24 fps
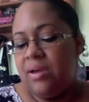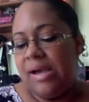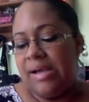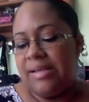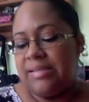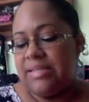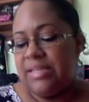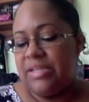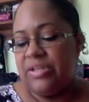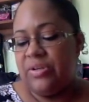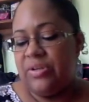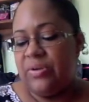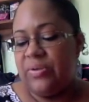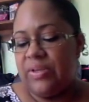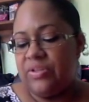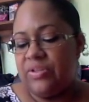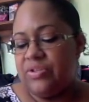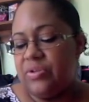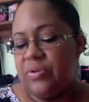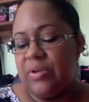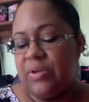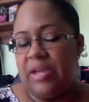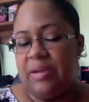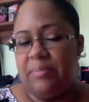I said, no,
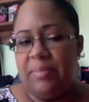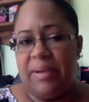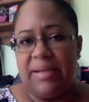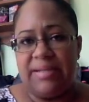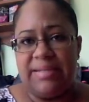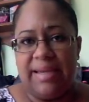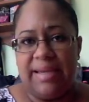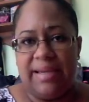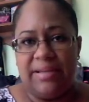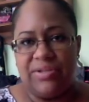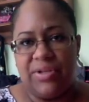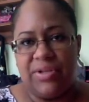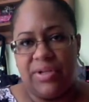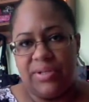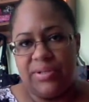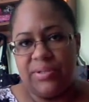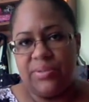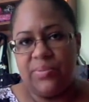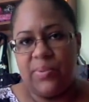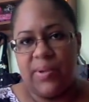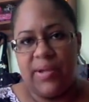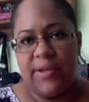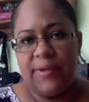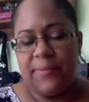that's okay, my dad's on
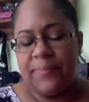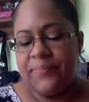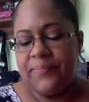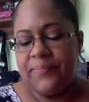his way.